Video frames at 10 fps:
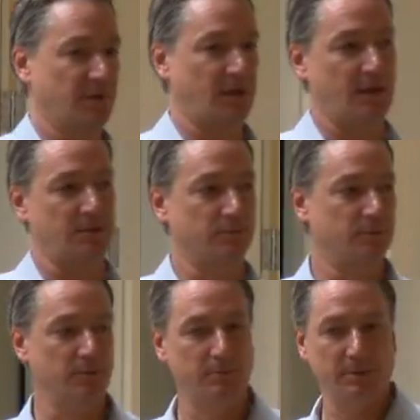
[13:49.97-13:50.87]
And
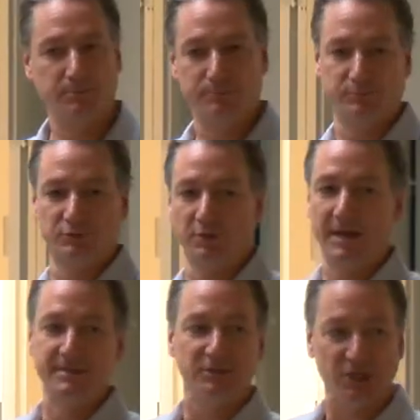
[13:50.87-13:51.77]
we're, we're
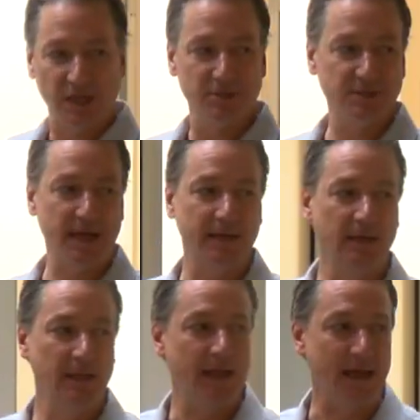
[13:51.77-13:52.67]
trying to change that.